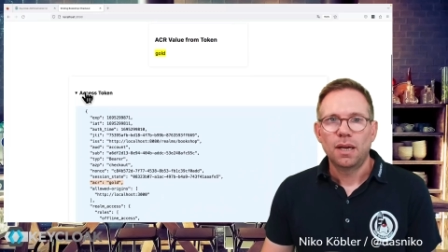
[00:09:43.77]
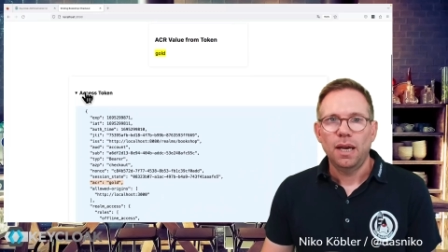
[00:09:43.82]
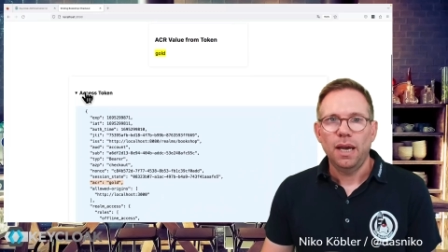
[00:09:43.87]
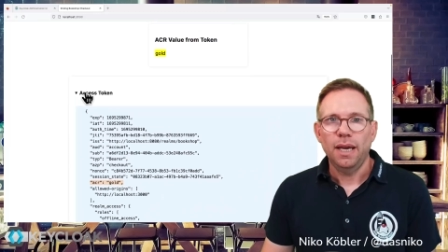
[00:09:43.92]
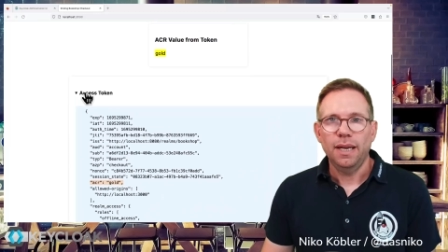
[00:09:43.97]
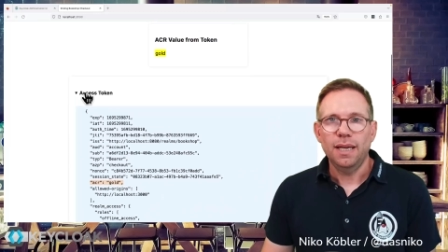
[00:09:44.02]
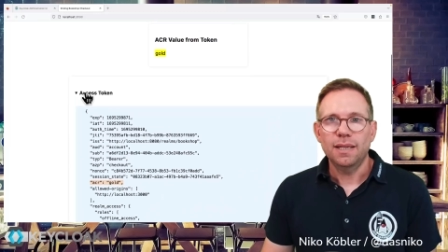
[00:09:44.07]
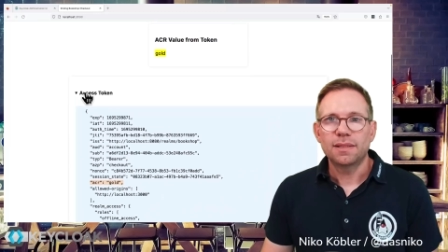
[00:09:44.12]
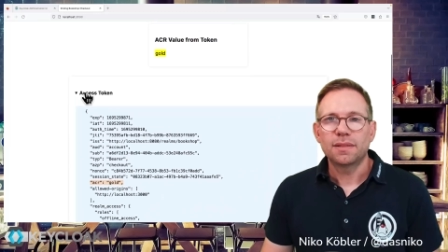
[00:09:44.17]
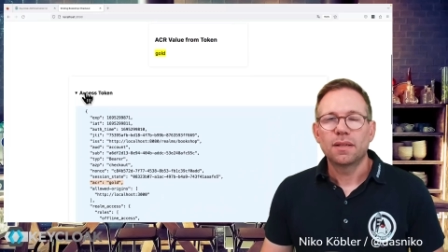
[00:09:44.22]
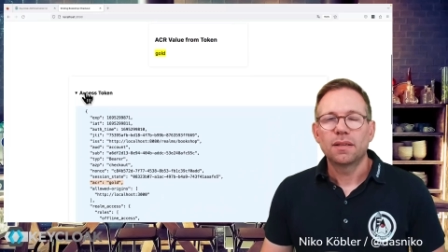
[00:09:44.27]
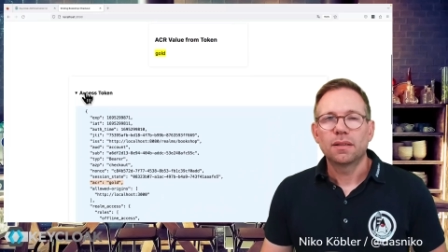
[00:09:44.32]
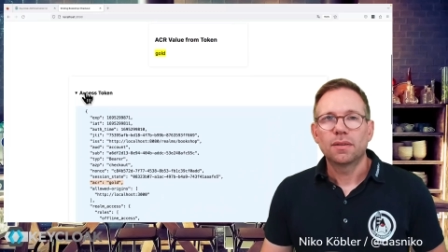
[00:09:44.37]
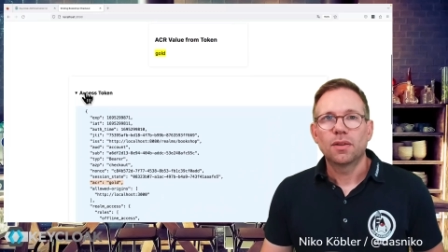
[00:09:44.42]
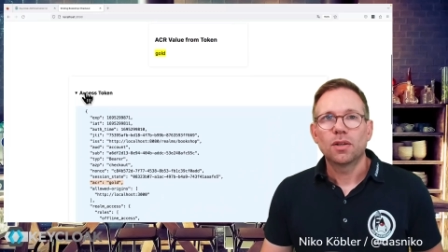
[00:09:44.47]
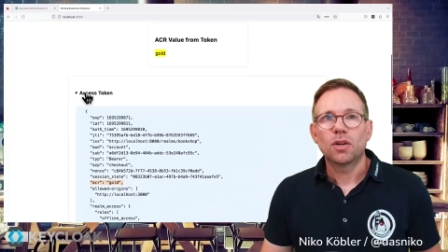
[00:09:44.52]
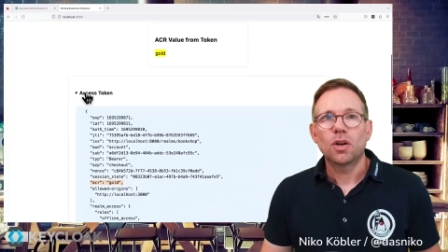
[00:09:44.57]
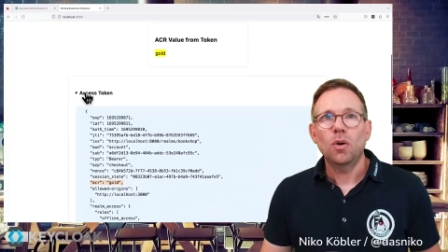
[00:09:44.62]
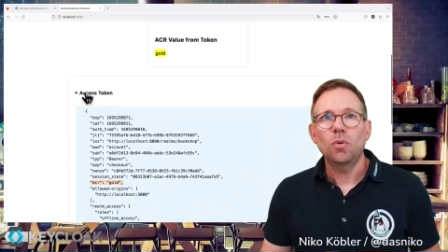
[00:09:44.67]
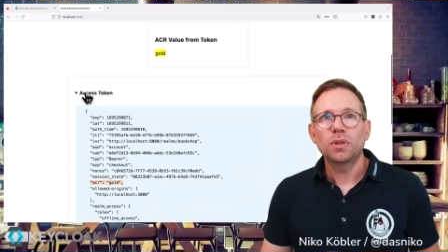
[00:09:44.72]
And as
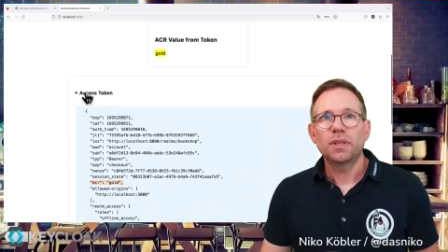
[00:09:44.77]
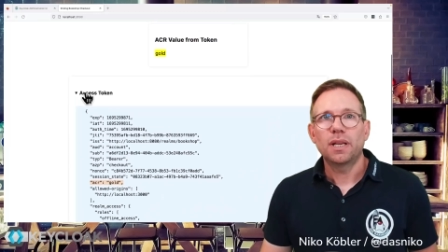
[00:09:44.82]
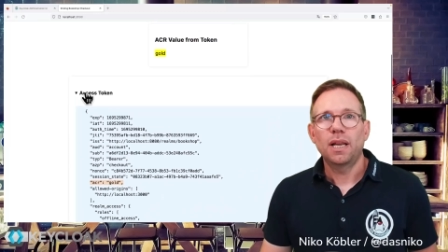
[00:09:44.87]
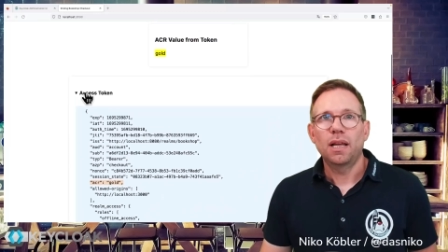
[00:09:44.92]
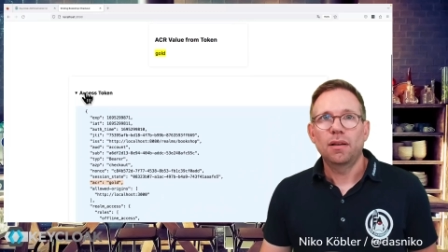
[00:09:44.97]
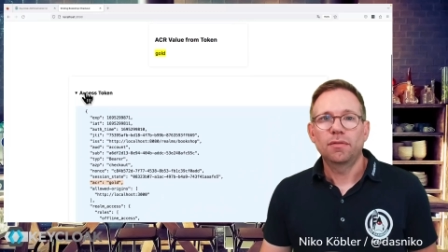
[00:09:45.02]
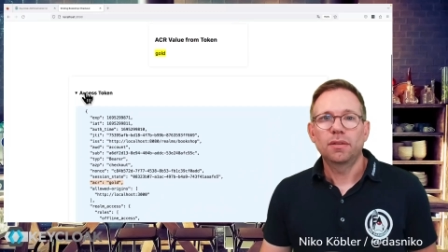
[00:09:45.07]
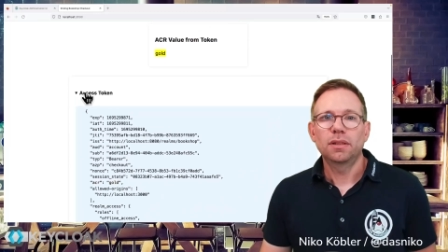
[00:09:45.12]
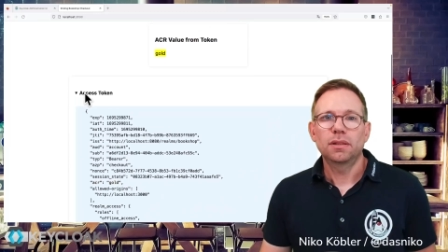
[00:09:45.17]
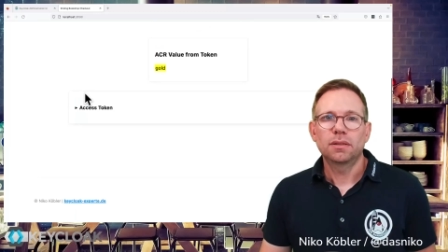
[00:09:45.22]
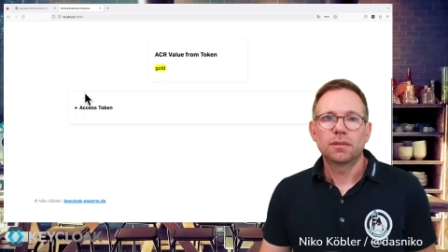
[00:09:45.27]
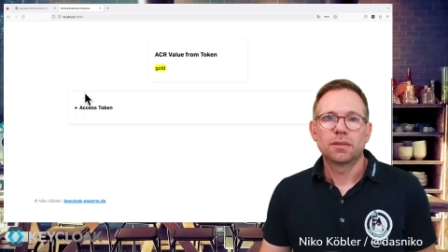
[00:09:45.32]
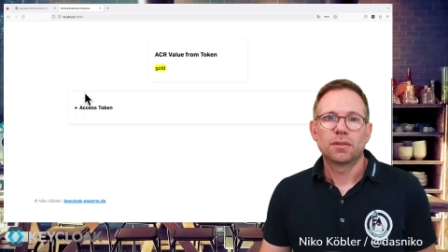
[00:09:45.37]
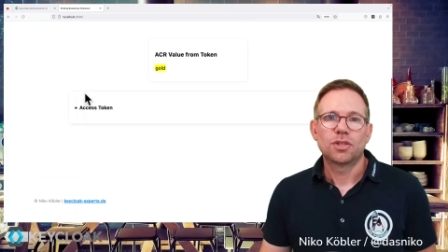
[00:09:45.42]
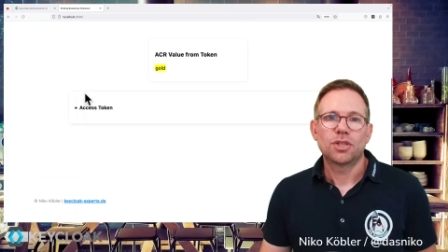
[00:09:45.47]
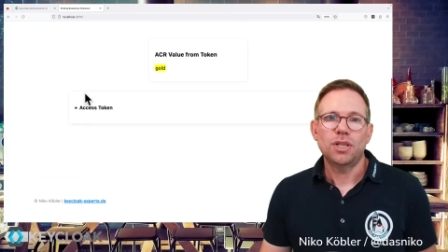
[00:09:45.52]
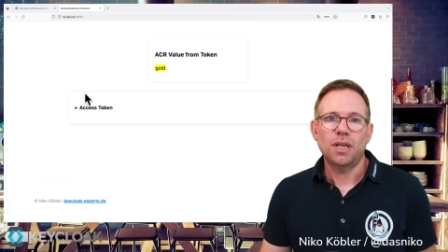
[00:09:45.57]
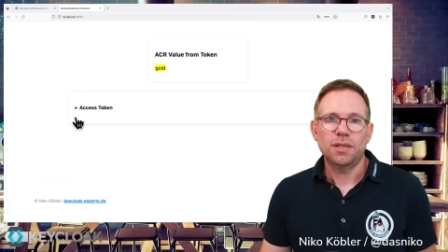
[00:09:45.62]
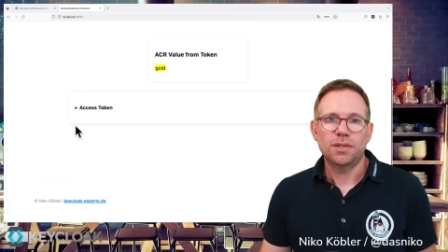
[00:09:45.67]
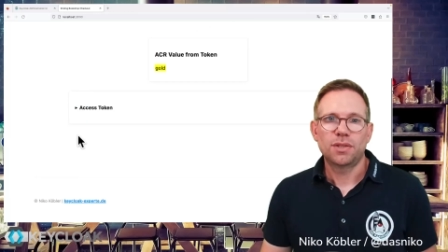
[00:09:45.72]
the gold level
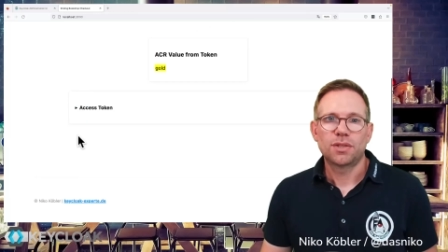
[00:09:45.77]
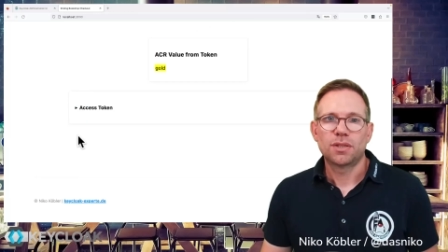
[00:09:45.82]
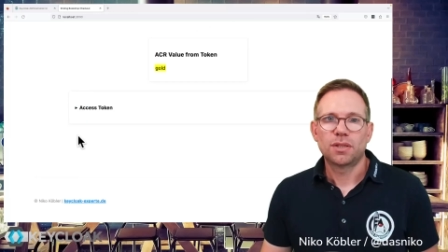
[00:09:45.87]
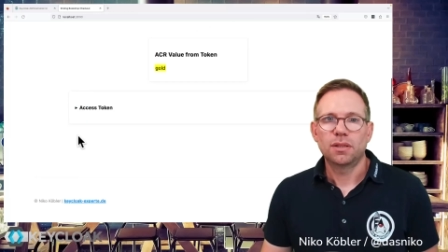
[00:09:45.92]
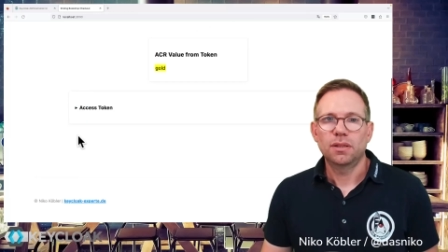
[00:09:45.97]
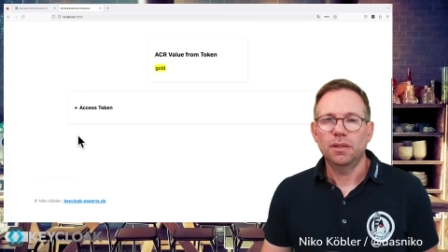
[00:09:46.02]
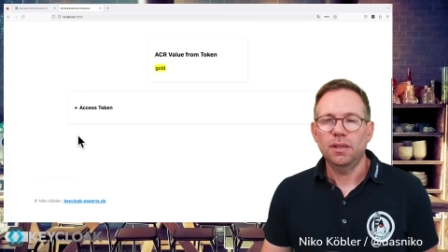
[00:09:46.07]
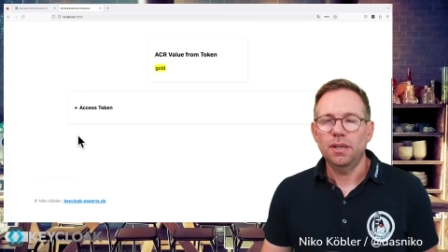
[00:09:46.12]
just